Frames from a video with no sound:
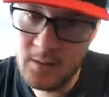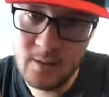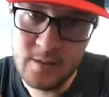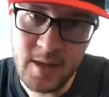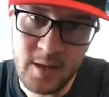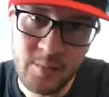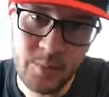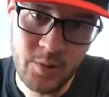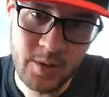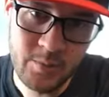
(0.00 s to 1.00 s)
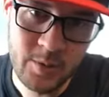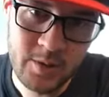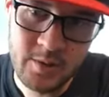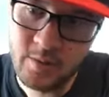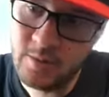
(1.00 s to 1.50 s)
Second point
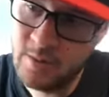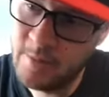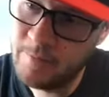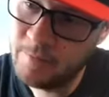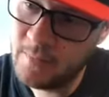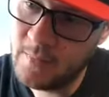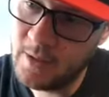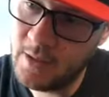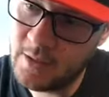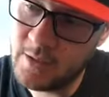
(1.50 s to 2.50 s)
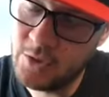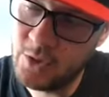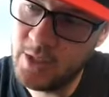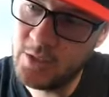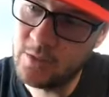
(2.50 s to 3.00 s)
was, in a
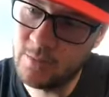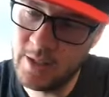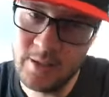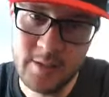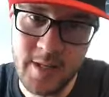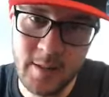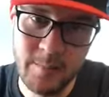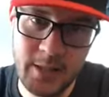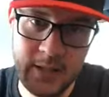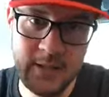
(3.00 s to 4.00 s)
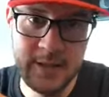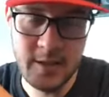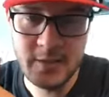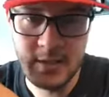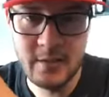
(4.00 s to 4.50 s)
situation where second place
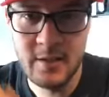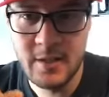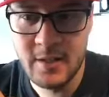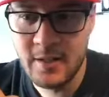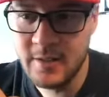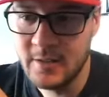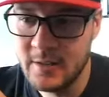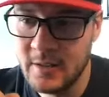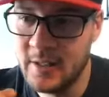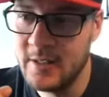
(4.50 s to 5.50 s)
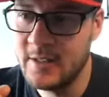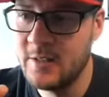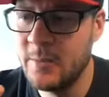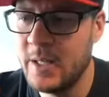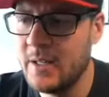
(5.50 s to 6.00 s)
takes out the leader, there needs
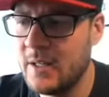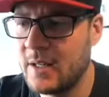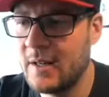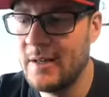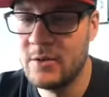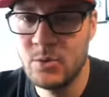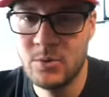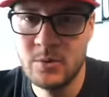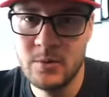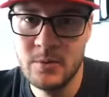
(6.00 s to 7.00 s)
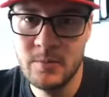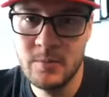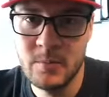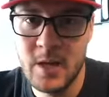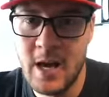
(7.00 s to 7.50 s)
to be a clear rule.
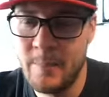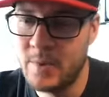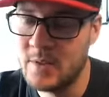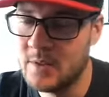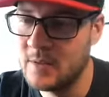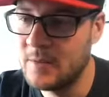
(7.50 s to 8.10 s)
What happens?